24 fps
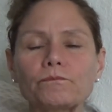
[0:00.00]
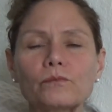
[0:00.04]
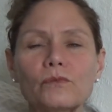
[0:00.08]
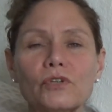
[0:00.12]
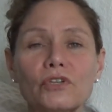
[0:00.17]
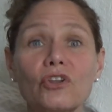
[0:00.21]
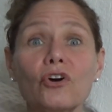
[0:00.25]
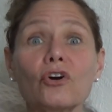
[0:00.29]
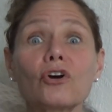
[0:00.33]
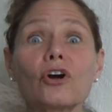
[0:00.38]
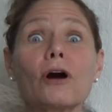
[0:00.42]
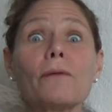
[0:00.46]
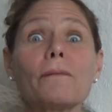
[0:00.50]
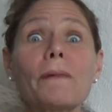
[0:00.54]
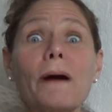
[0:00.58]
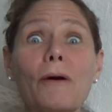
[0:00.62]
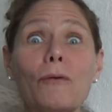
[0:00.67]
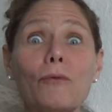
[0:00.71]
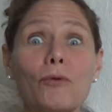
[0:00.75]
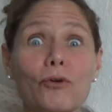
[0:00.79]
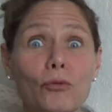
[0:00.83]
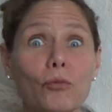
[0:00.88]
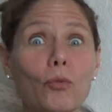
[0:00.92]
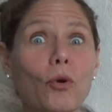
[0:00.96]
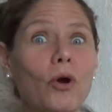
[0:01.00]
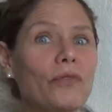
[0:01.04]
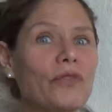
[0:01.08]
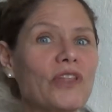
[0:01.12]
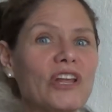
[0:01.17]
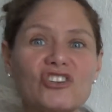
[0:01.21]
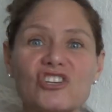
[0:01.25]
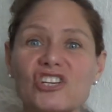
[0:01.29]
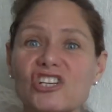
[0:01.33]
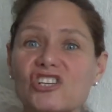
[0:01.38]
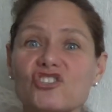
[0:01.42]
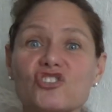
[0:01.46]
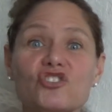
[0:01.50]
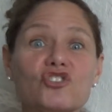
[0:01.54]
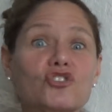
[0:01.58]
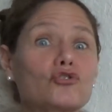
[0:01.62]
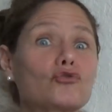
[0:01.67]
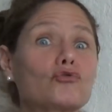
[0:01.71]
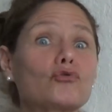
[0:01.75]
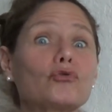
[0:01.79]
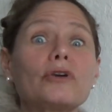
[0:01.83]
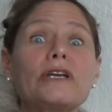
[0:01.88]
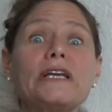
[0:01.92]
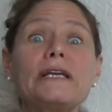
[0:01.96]
they'll come out with one that's
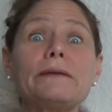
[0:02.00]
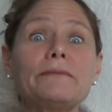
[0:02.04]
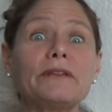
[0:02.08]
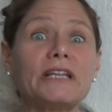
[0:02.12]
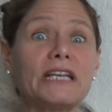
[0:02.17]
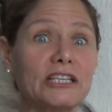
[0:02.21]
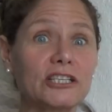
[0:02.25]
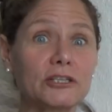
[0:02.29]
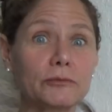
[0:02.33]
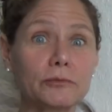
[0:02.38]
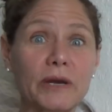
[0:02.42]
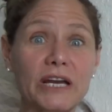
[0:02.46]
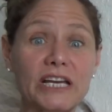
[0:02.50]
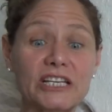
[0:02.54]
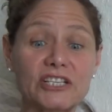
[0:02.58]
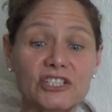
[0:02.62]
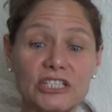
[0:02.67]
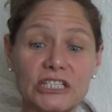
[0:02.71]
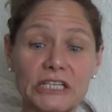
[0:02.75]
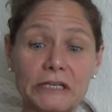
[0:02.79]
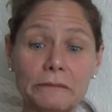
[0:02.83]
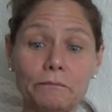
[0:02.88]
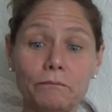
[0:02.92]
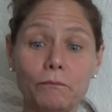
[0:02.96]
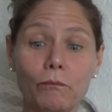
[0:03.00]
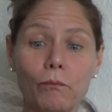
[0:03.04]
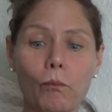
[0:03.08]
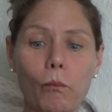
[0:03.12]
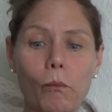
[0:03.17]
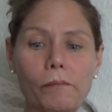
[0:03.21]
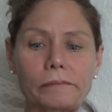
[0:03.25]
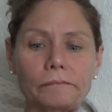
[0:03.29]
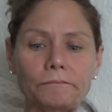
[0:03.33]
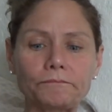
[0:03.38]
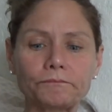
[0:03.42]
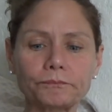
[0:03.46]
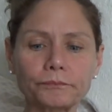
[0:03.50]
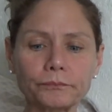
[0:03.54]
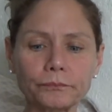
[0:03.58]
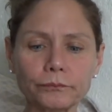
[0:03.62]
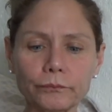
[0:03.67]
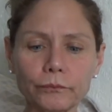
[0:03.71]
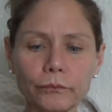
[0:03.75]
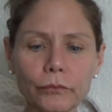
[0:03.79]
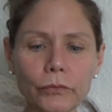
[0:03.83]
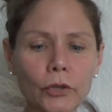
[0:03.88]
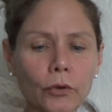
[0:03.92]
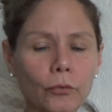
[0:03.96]
extremely spicy,
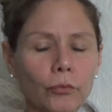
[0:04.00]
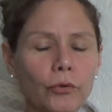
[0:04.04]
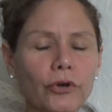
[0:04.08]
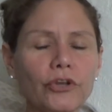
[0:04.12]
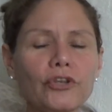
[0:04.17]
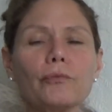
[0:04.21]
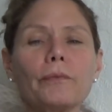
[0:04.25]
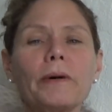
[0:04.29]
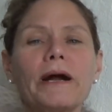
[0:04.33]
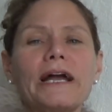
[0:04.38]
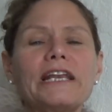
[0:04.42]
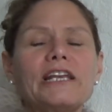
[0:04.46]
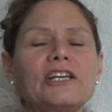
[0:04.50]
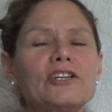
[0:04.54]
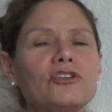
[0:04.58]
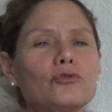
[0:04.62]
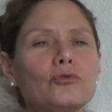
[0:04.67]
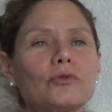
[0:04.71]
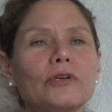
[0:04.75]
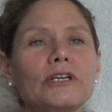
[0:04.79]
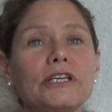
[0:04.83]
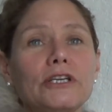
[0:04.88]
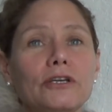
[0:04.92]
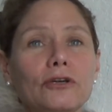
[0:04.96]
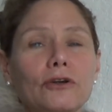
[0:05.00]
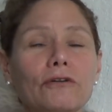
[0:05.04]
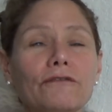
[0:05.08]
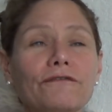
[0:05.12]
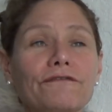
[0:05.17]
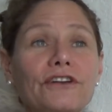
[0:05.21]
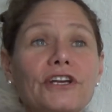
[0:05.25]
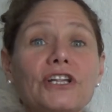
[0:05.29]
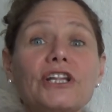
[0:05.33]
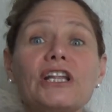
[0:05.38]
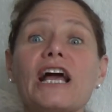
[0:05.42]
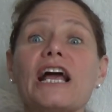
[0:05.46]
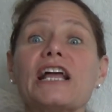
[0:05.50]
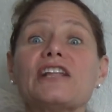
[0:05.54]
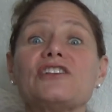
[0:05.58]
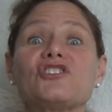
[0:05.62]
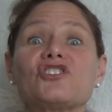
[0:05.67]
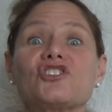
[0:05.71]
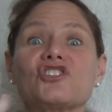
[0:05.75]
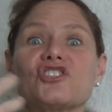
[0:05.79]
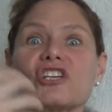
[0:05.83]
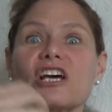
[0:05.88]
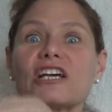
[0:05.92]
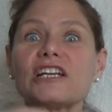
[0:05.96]
where you bite into it, you don't feel it, and
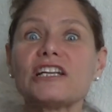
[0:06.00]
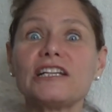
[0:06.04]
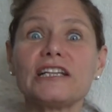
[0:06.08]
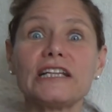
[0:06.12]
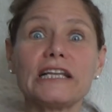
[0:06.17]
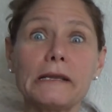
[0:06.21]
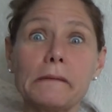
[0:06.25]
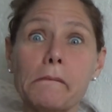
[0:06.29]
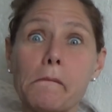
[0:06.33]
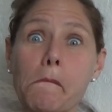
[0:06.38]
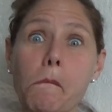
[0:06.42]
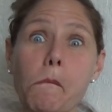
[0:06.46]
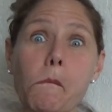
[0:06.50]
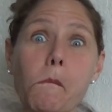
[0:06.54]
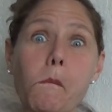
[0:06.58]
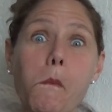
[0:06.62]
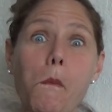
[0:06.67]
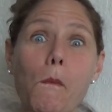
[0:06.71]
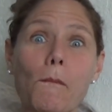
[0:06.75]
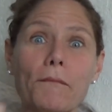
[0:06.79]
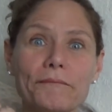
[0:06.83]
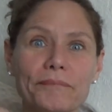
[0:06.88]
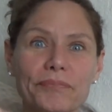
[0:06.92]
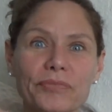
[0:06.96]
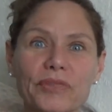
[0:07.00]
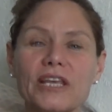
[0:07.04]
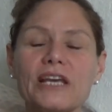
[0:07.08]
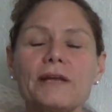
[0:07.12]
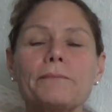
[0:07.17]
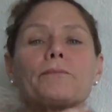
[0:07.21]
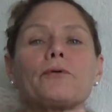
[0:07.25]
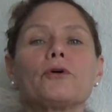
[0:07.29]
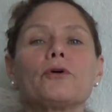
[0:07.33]
suddenly it